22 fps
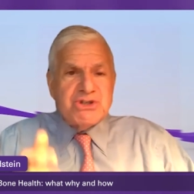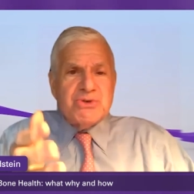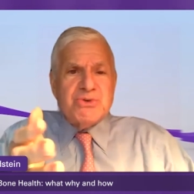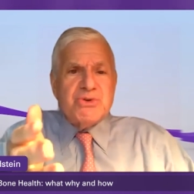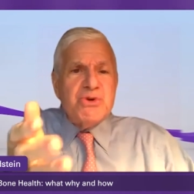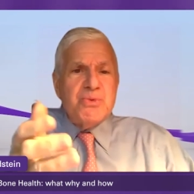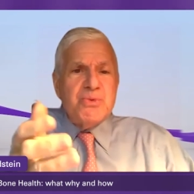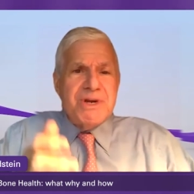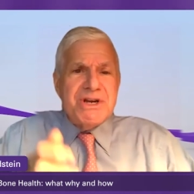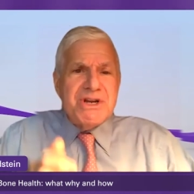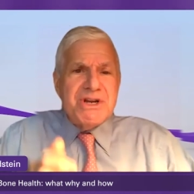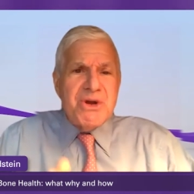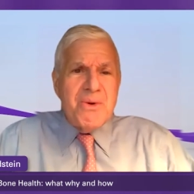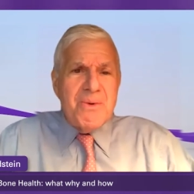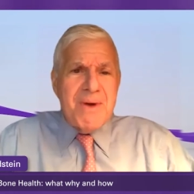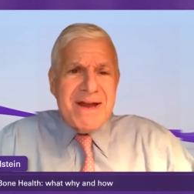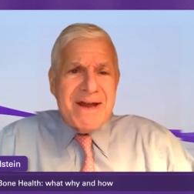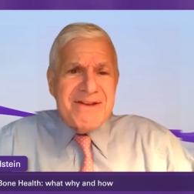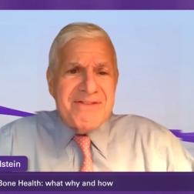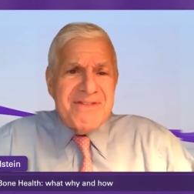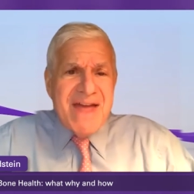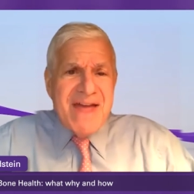You wouldn't go
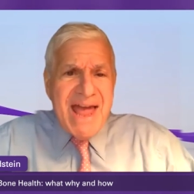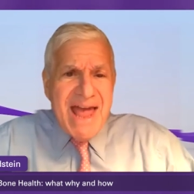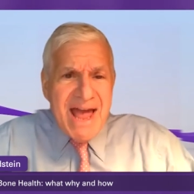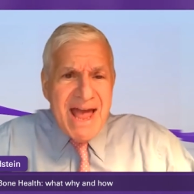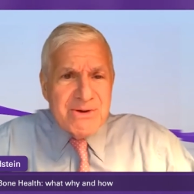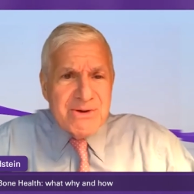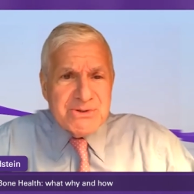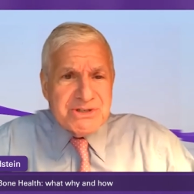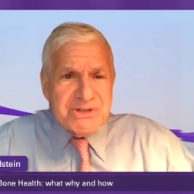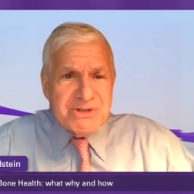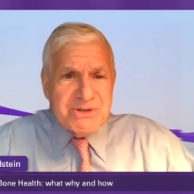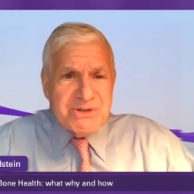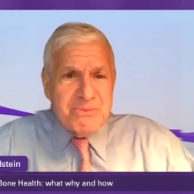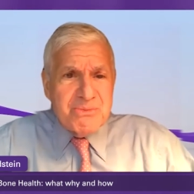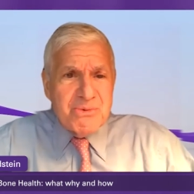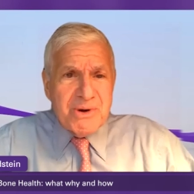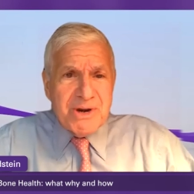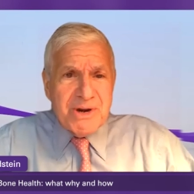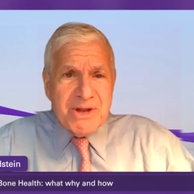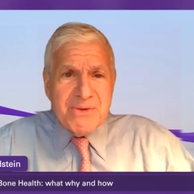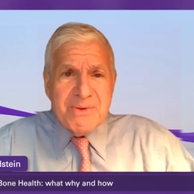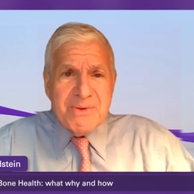out of the house in the
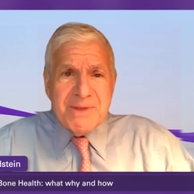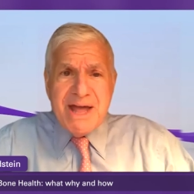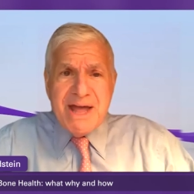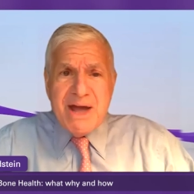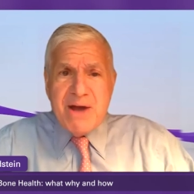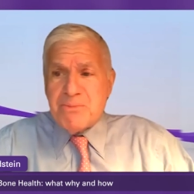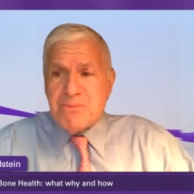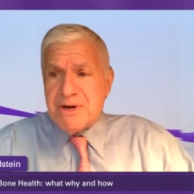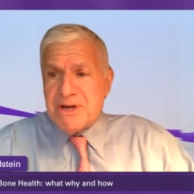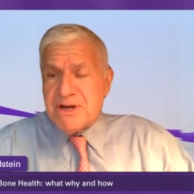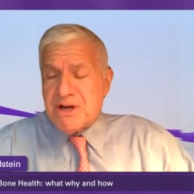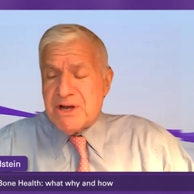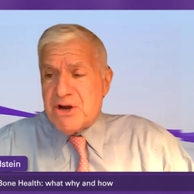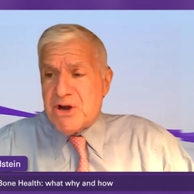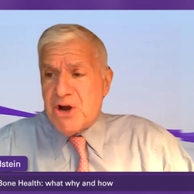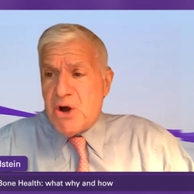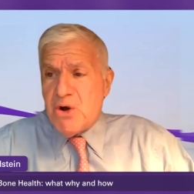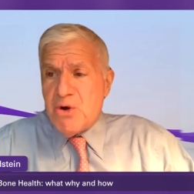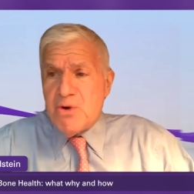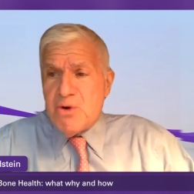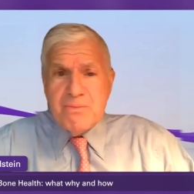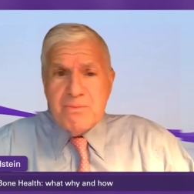morning without putting a
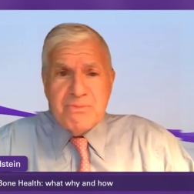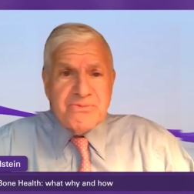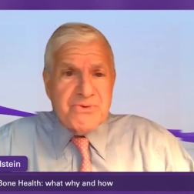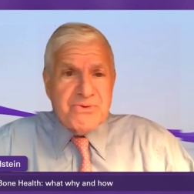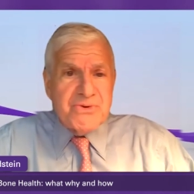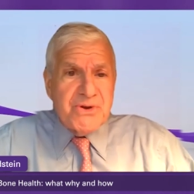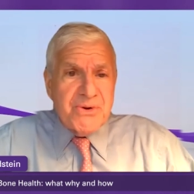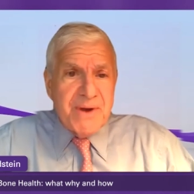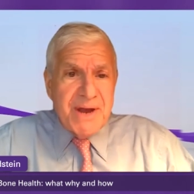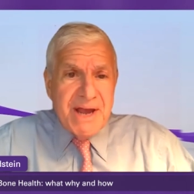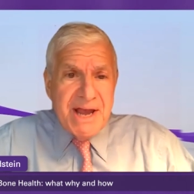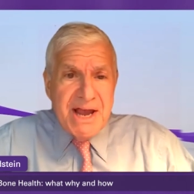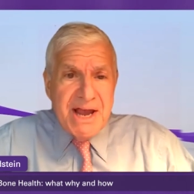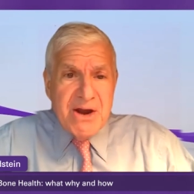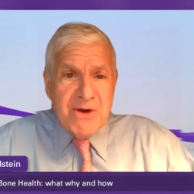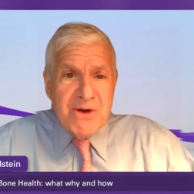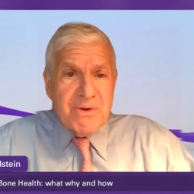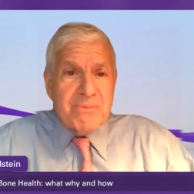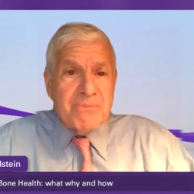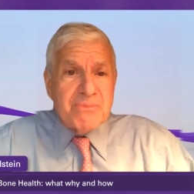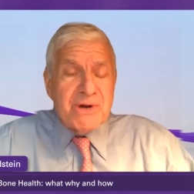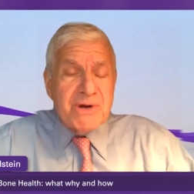comb through your hair
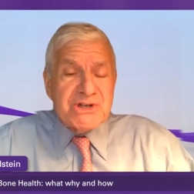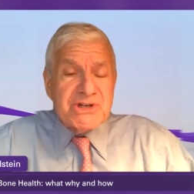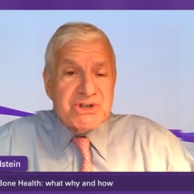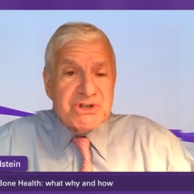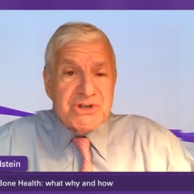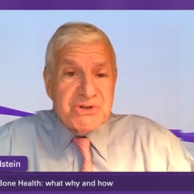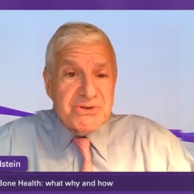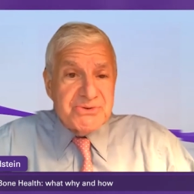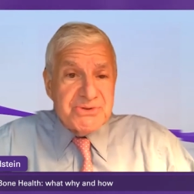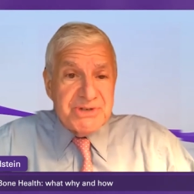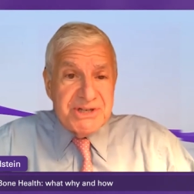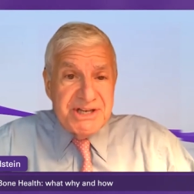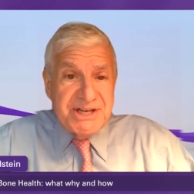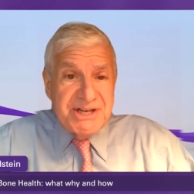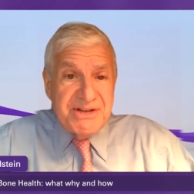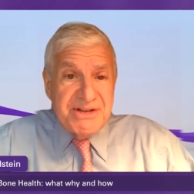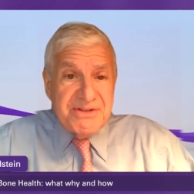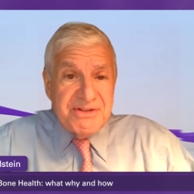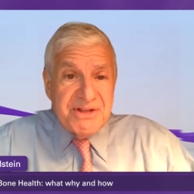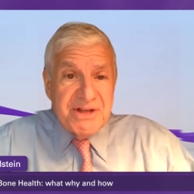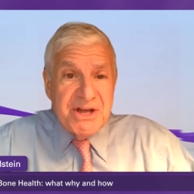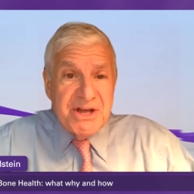or brushing your
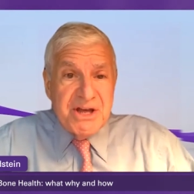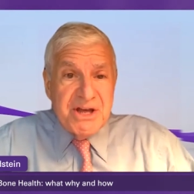teeth.